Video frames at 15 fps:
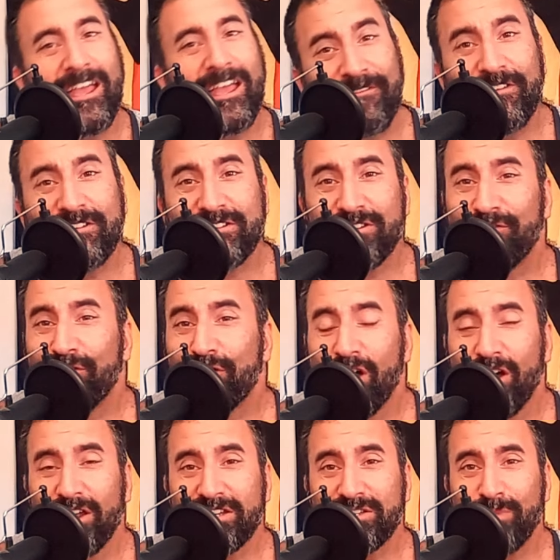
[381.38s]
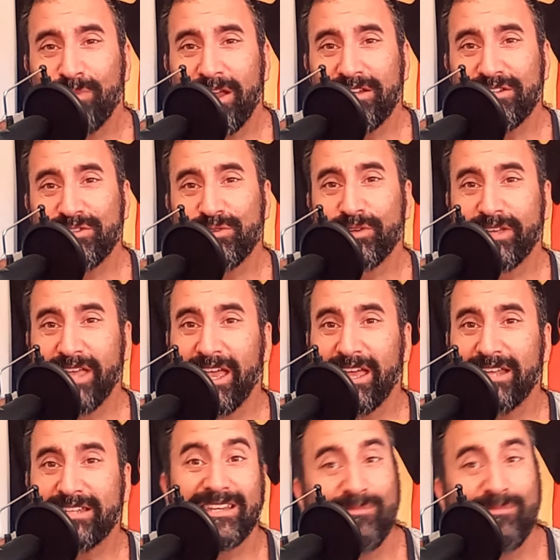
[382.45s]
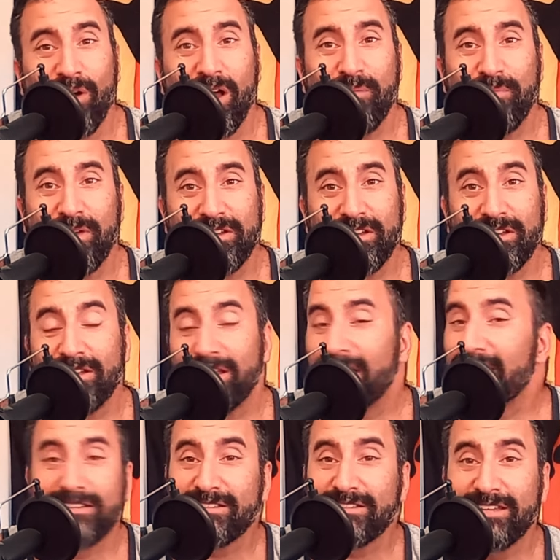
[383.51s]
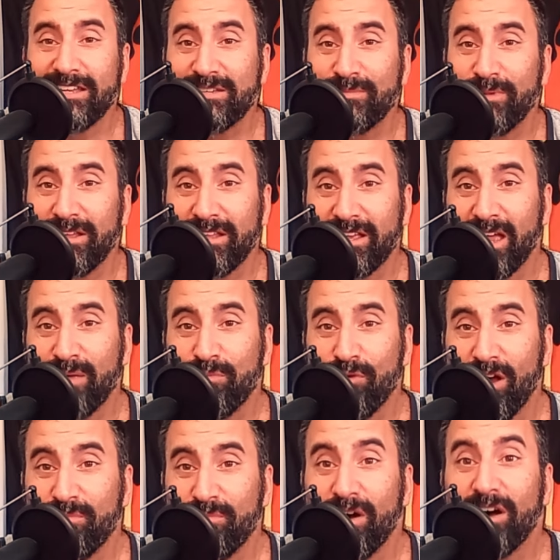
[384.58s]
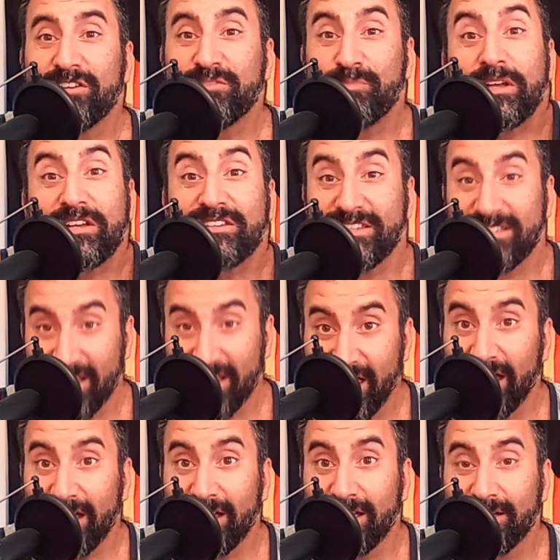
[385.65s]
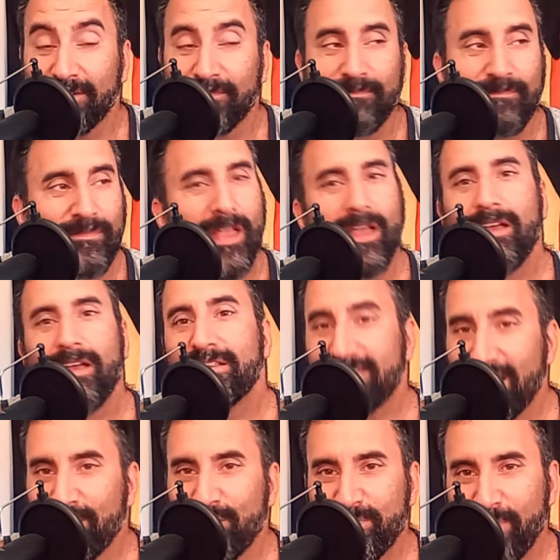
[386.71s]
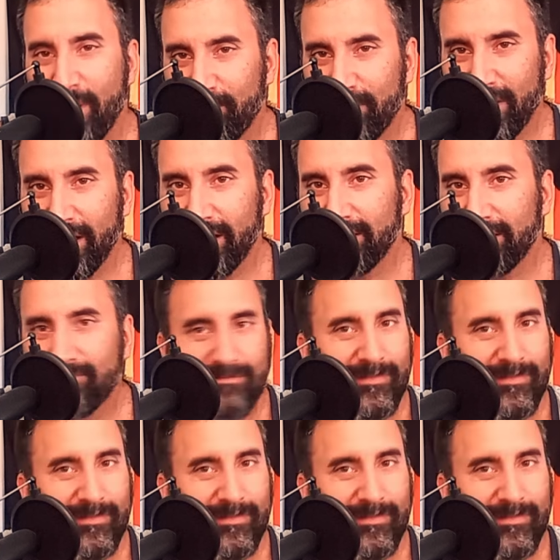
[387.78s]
If, it, if you can't explain it to a kid, in my opinion, it doesn't need to be in a Gay Pride March because it's a kink. Same with pup play.